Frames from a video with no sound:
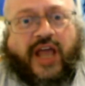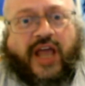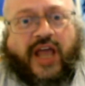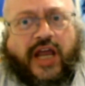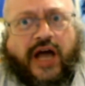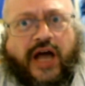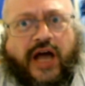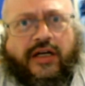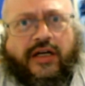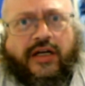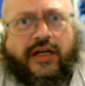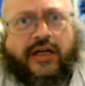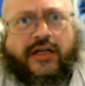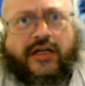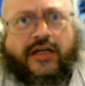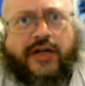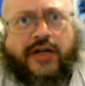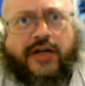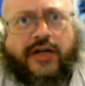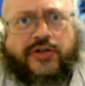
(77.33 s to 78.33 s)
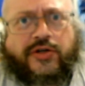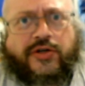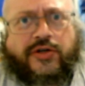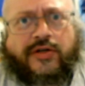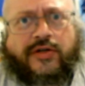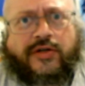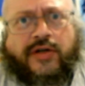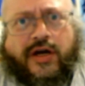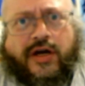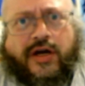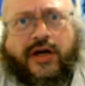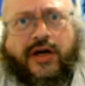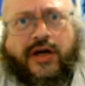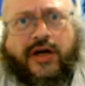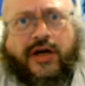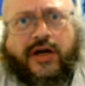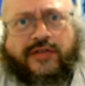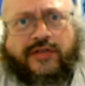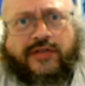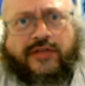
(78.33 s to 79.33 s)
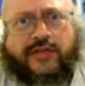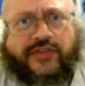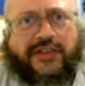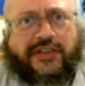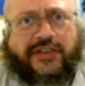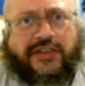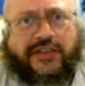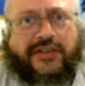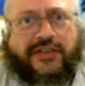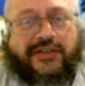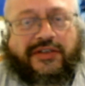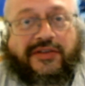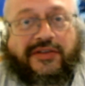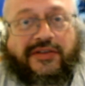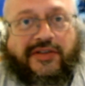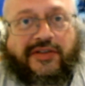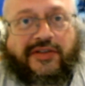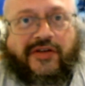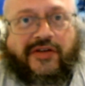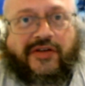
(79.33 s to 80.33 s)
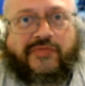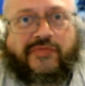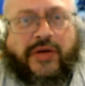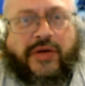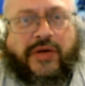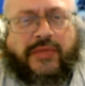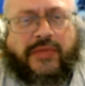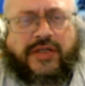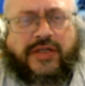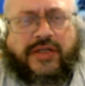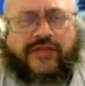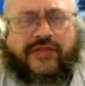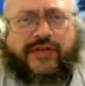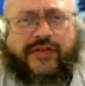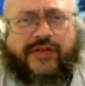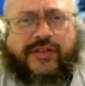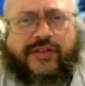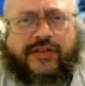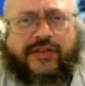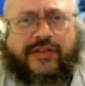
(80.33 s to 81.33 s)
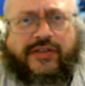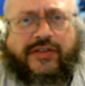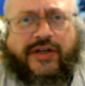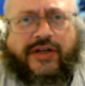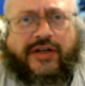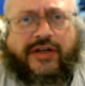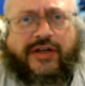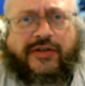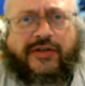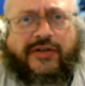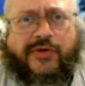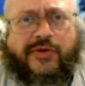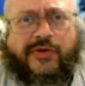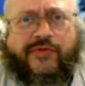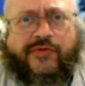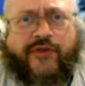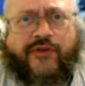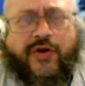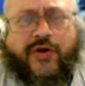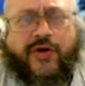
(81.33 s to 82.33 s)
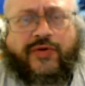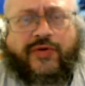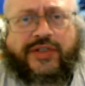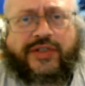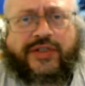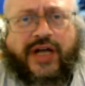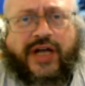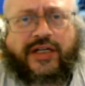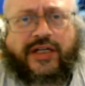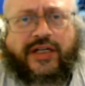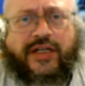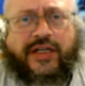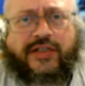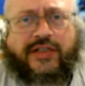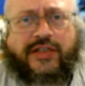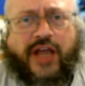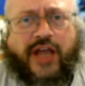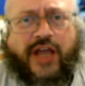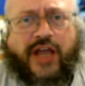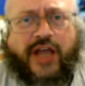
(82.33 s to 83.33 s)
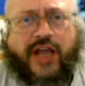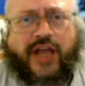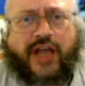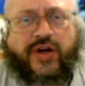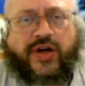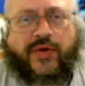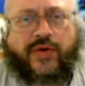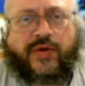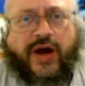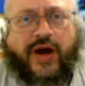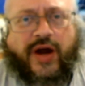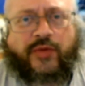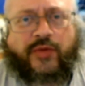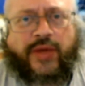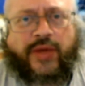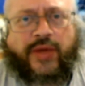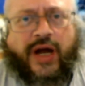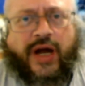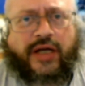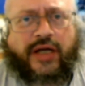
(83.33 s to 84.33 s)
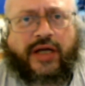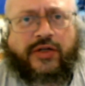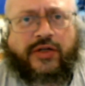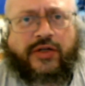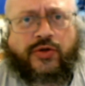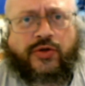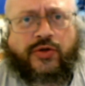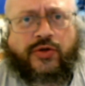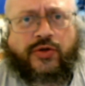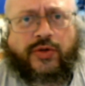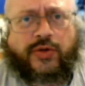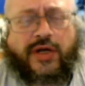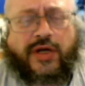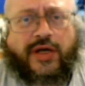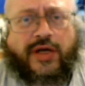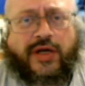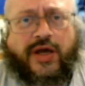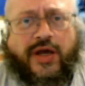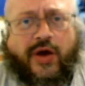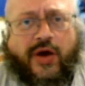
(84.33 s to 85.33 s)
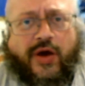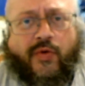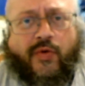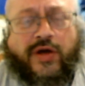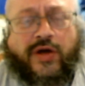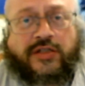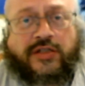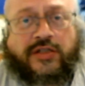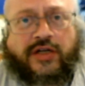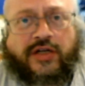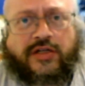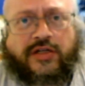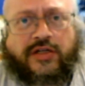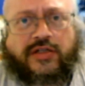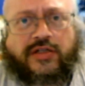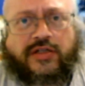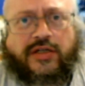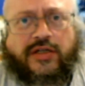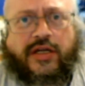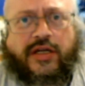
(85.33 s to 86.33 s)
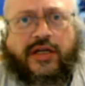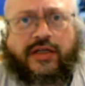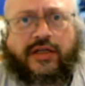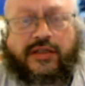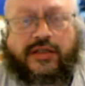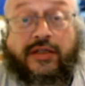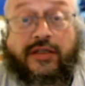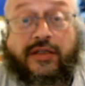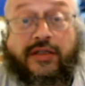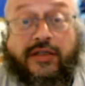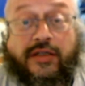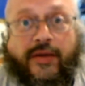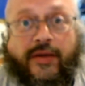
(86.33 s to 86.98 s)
the chaotic nature of bar mitzvahs, you've always got kids capering around behind you. One such kid